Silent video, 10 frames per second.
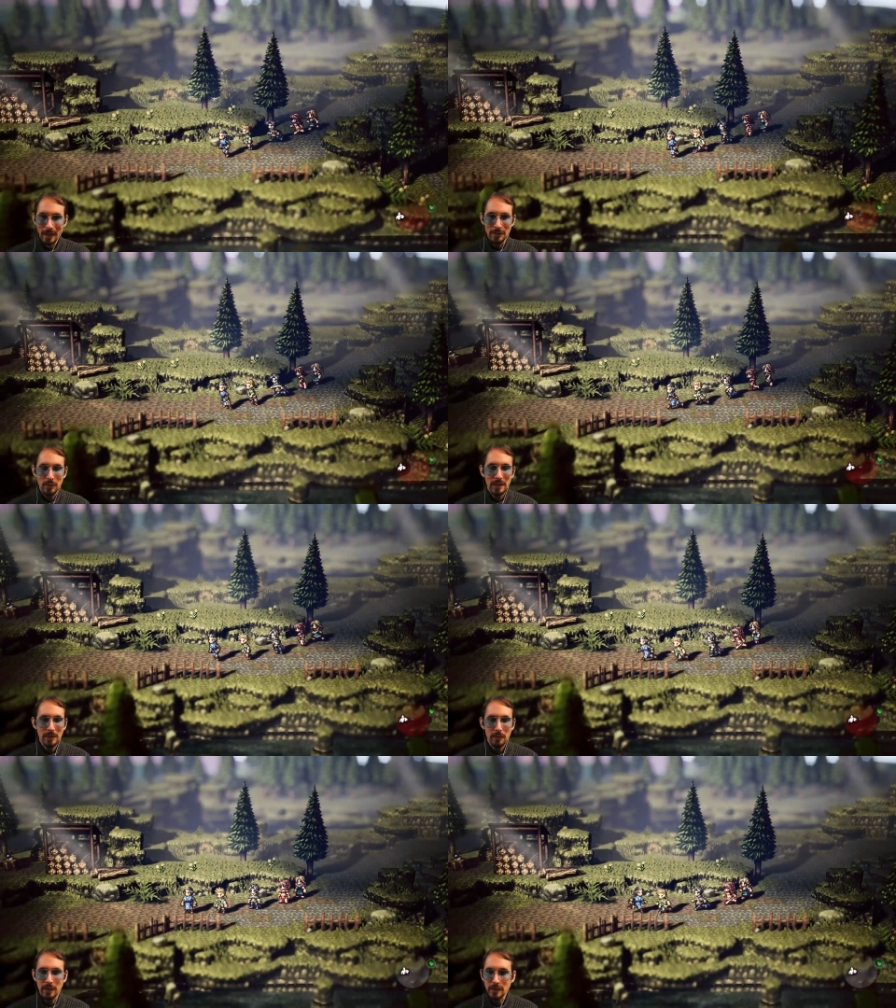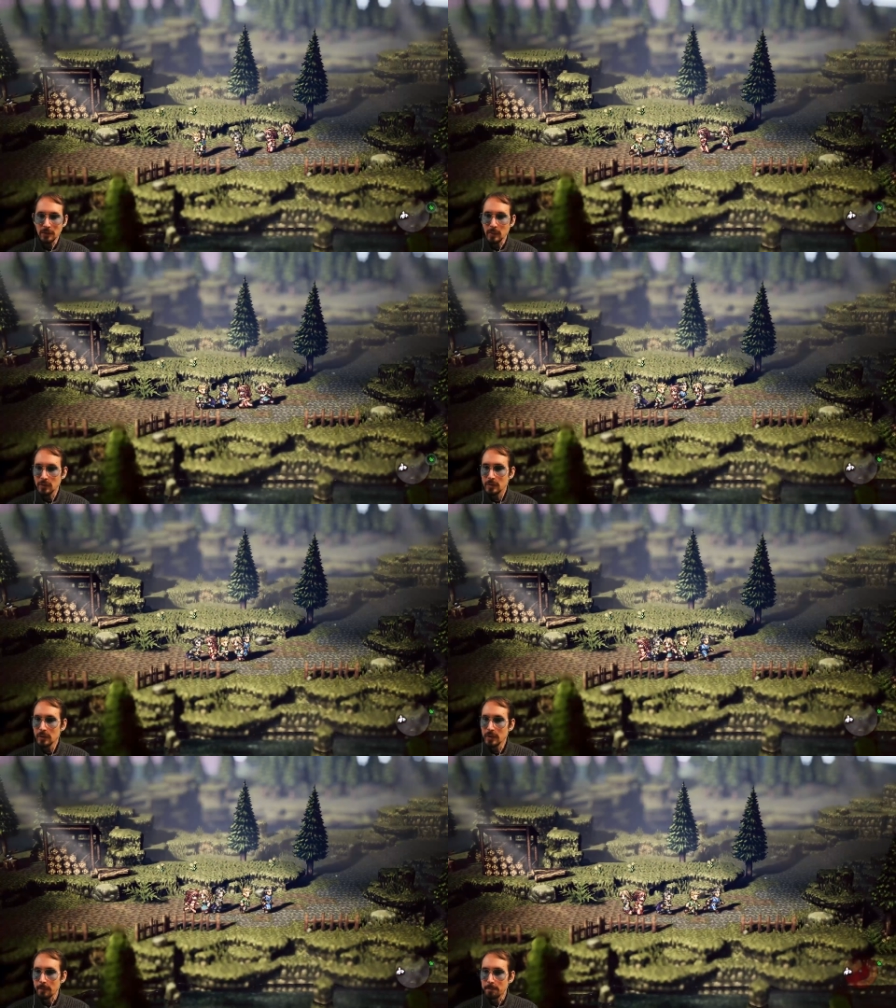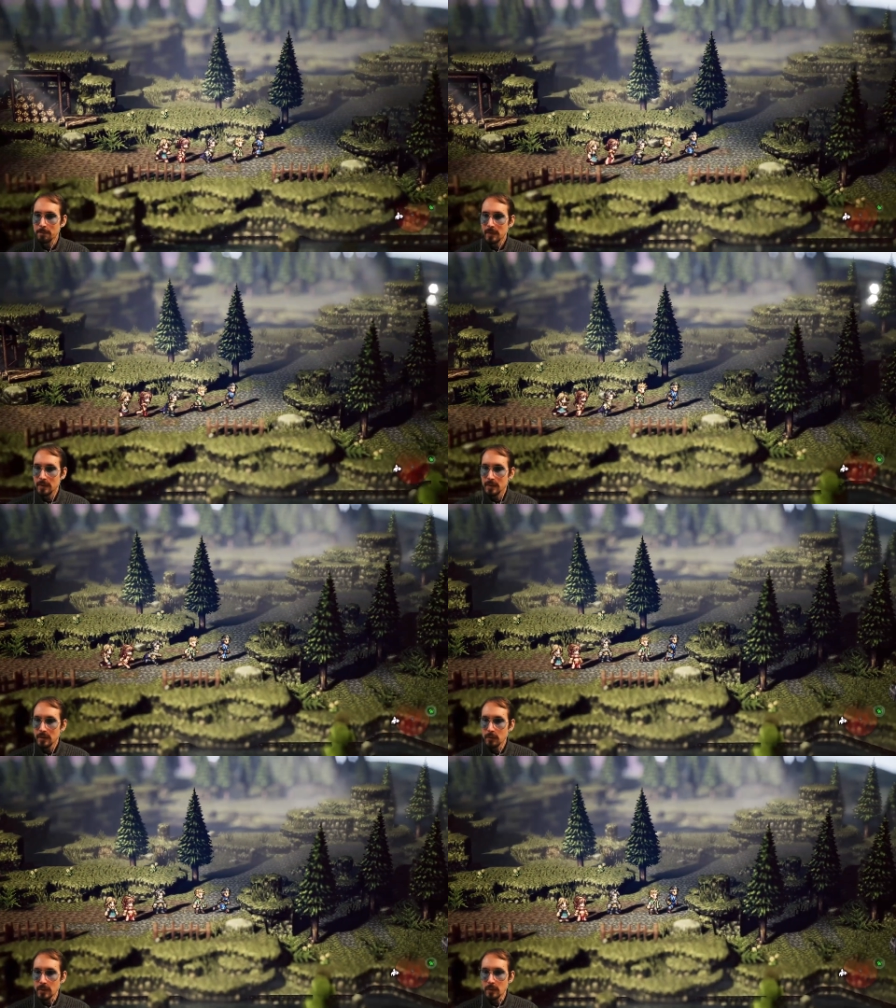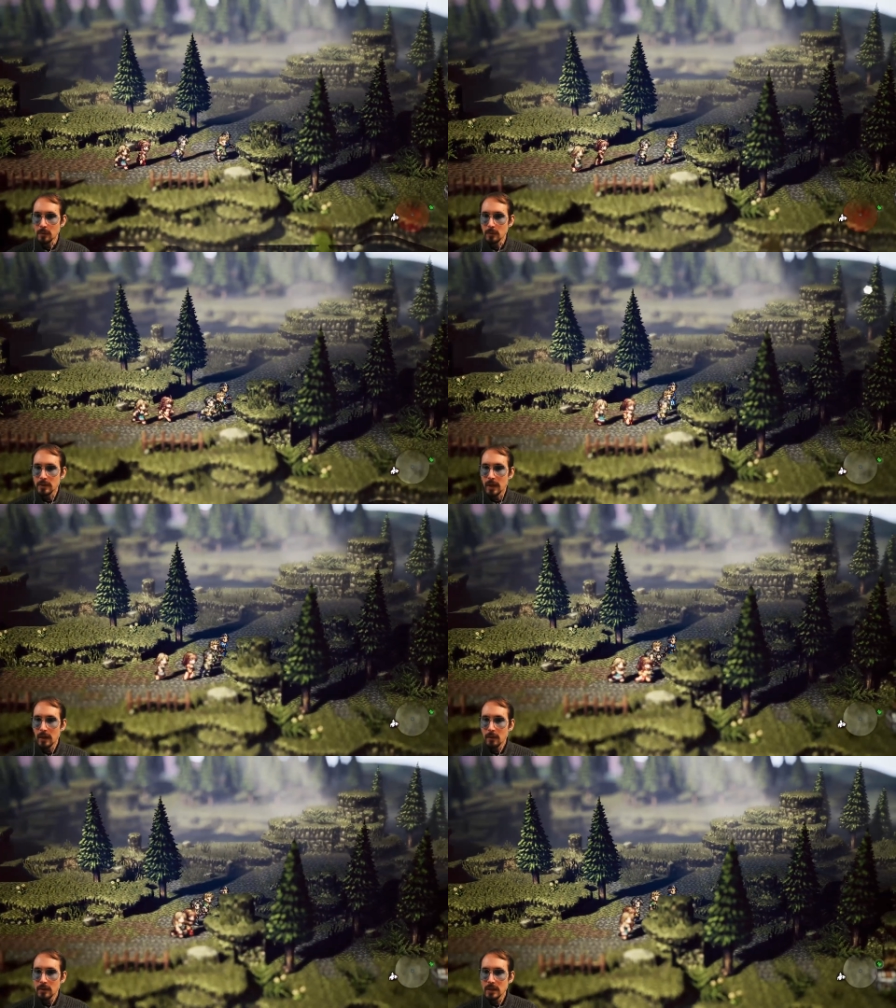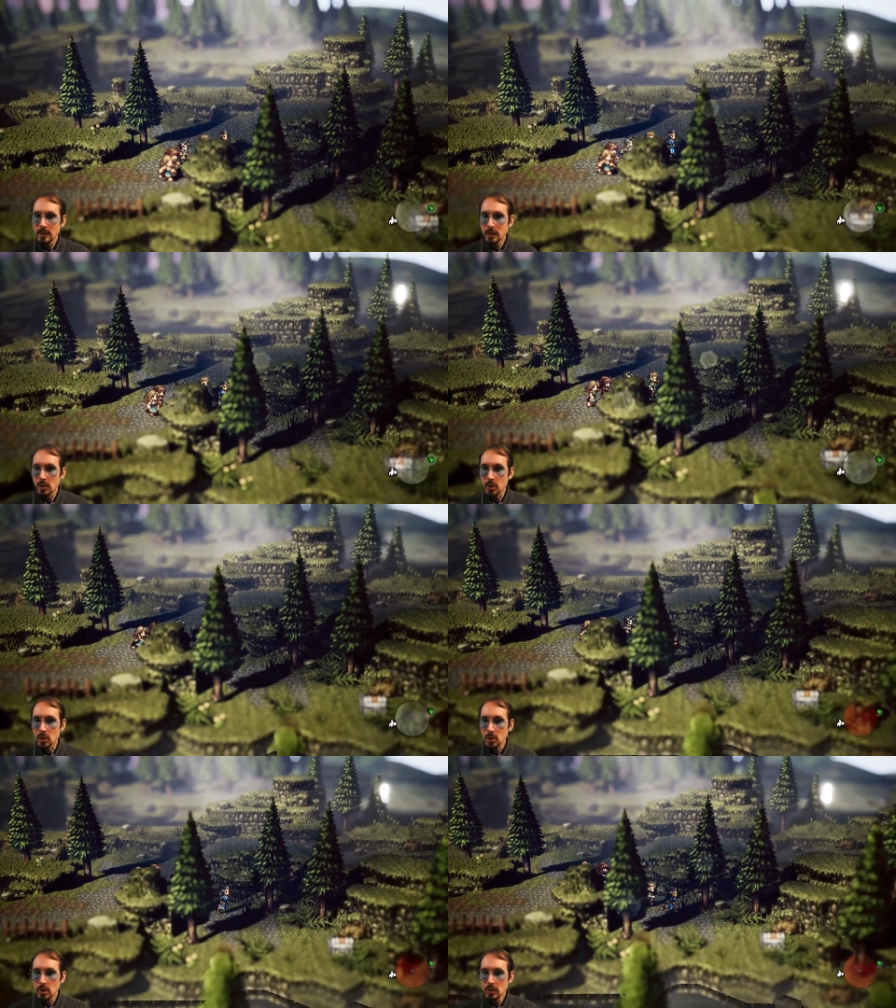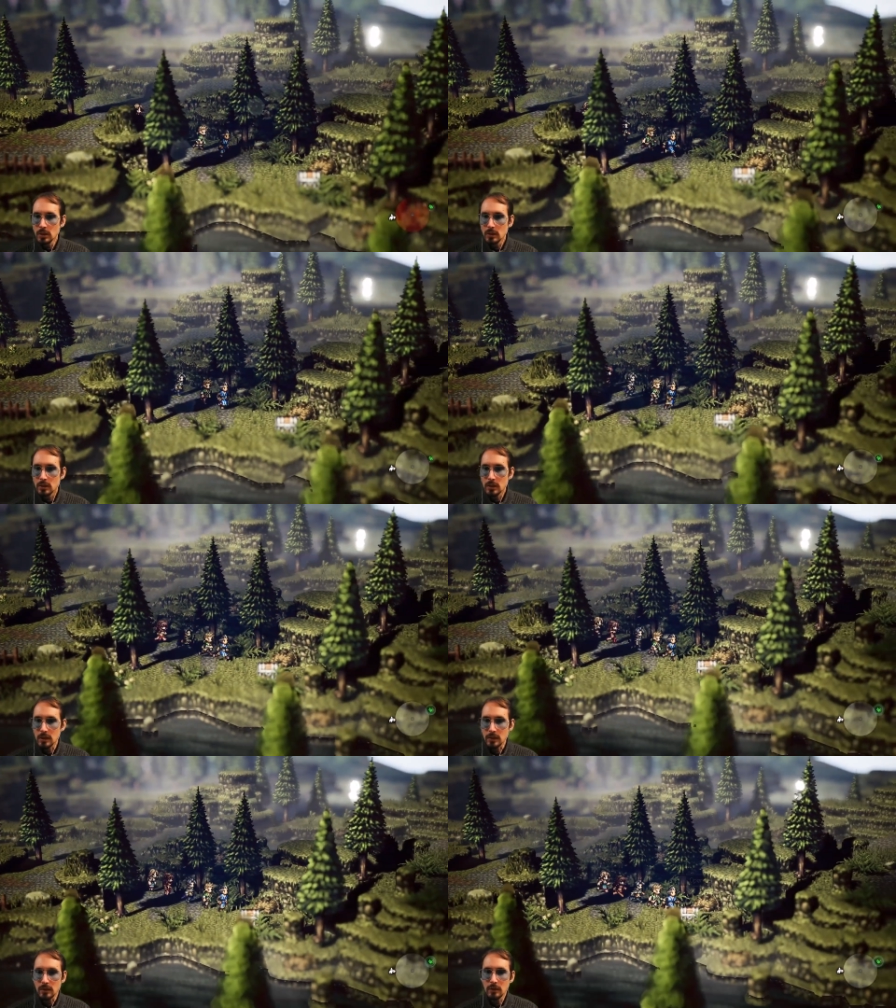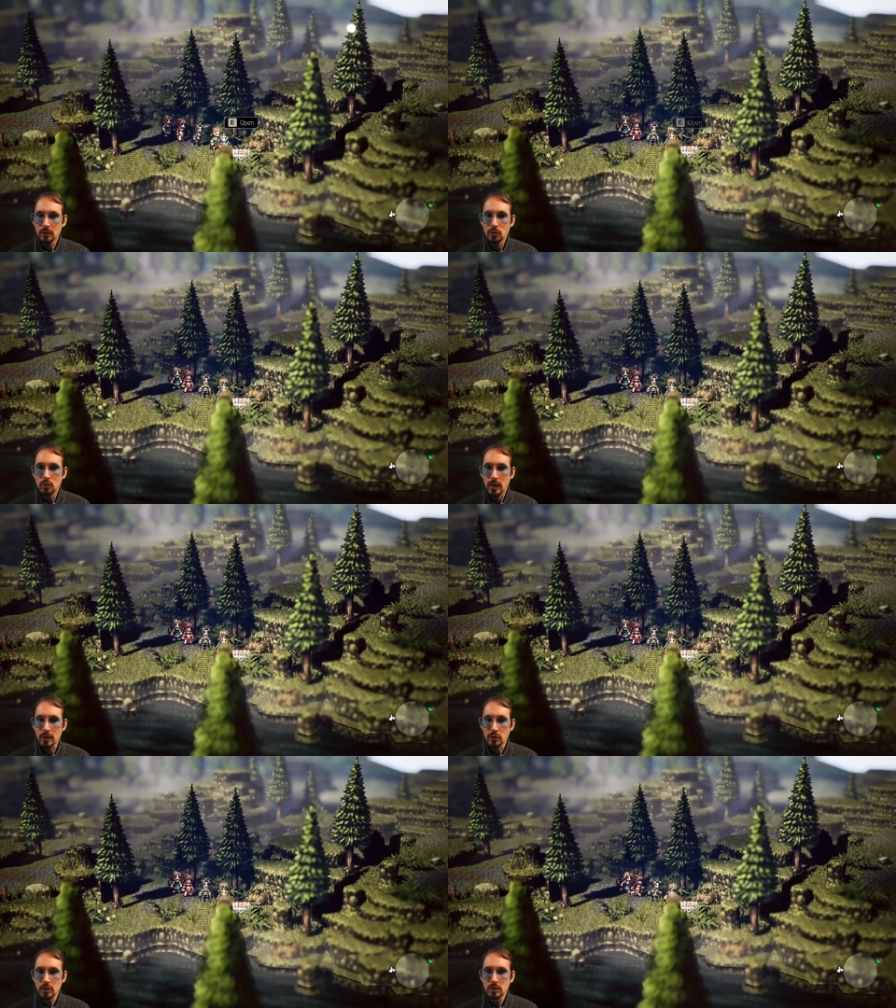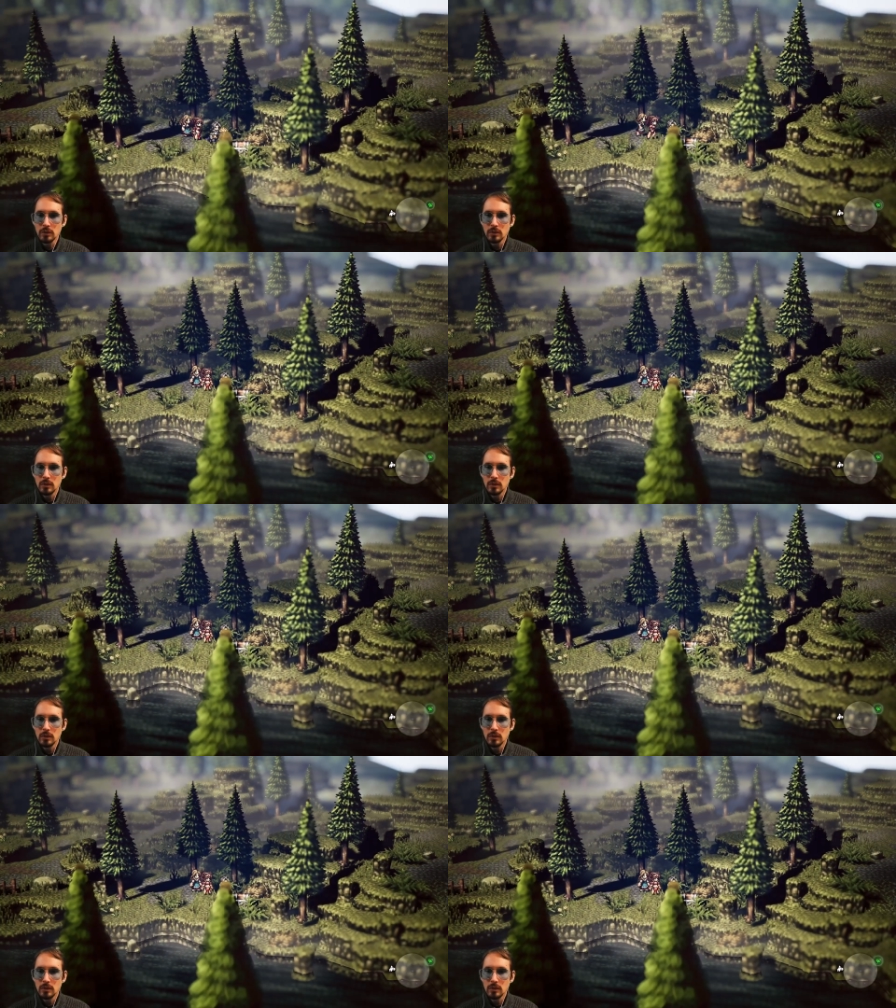That's what I get for thinking too much. Okay. We go down here, get this treasure.